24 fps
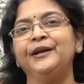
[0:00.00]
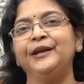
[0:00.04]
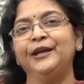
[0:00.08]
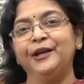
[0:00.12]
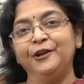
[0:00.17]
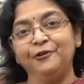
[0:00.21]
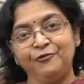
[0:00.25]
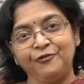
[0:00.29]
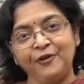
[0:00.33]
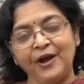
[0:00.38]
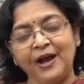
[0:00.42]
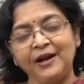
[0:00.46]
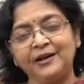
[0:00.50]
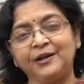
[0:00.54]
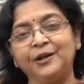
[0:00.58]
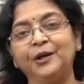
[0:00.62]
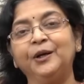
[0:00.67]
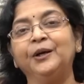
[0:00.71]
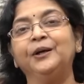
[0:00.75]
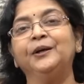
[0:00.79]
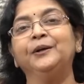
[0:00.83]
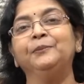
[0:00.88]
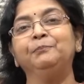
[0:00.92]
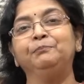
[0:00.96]
In fact,
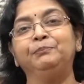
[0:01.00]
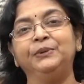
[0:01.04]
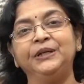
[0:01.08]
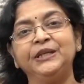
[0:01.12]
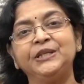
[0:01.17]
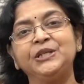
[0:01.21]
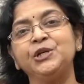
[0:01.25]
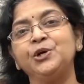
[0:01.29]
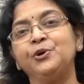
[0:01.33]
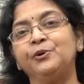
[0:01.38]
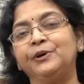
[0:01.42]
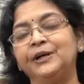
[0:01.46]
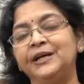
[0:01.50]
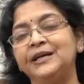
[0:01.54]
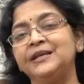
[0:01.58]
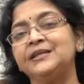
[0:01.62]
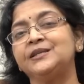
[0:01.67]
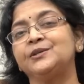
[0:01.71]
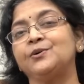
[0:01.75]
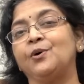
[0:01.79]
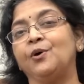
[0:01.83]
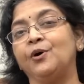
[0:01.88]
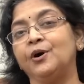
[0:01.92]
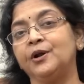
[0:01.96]

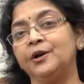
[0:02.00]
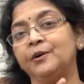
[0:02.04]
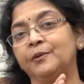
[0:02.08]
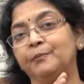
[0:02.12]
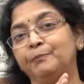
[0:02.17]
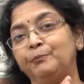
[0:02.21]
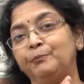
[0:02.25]
PCOS or